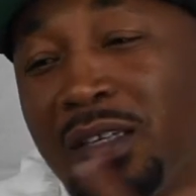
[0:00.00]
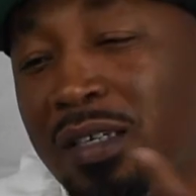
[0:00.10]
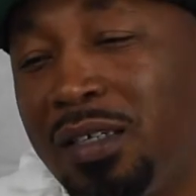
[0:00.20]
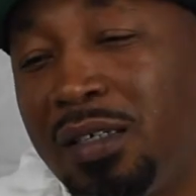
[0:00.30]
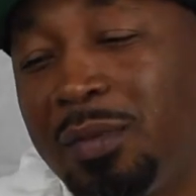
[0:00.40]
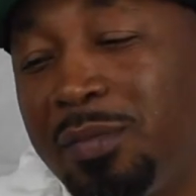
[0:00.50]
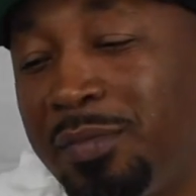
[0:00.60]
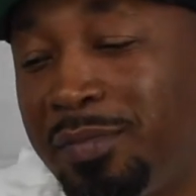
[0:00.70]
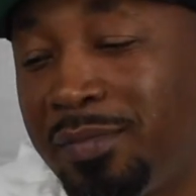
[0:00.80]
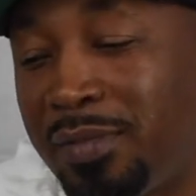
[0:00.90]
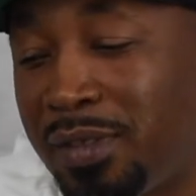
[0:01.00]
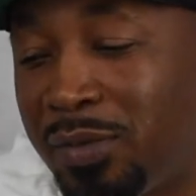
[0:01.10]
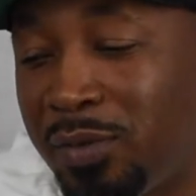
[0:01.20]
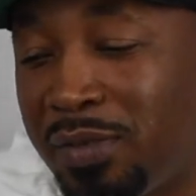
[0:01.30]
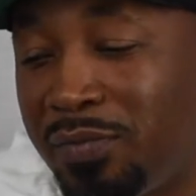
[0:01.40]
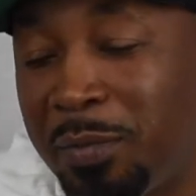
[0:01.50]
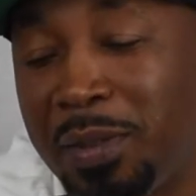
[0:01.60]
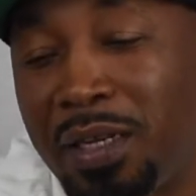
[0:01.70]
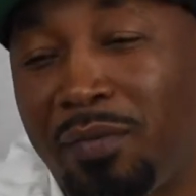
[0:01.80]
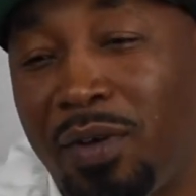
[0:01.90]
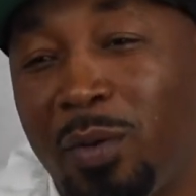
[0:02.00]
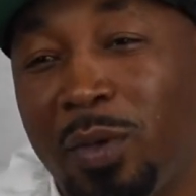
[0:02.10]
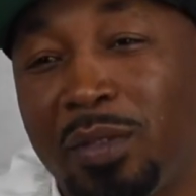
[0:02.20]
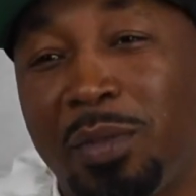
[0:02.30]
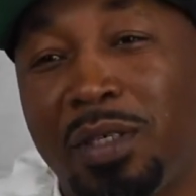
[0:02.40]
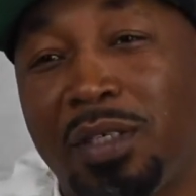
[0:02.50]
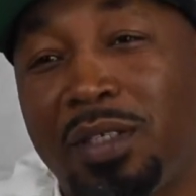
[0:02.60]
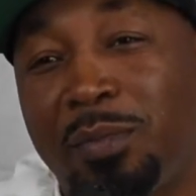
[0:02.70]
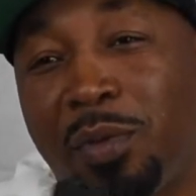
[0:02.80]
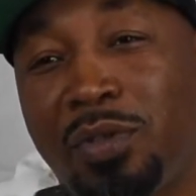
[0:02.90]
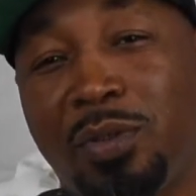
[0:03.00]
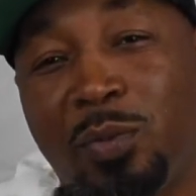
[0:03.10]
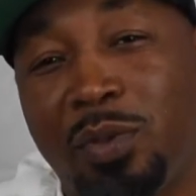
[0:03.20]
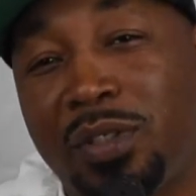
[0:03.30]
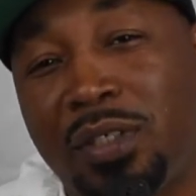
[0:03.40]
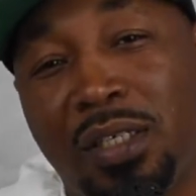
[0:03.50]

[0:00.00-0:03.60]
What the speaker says: um well for me I've always been a person with